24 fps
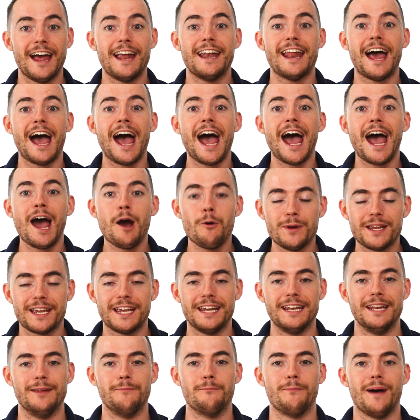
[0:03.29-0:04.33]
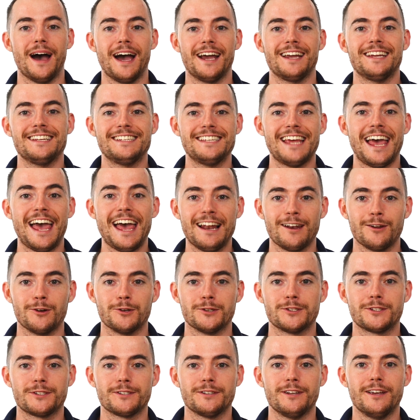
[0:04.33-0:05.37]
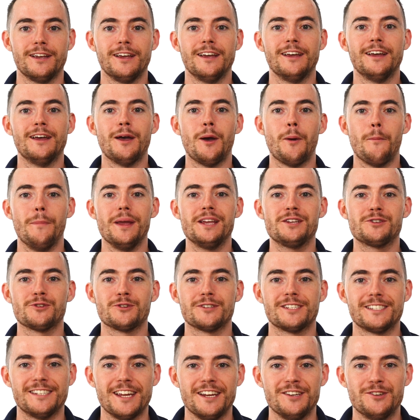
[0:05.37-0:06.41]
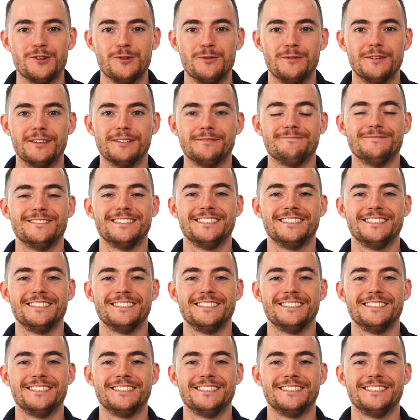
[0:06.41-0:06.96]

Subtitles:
and how it can impact hair loss. Make sure to stay tuned.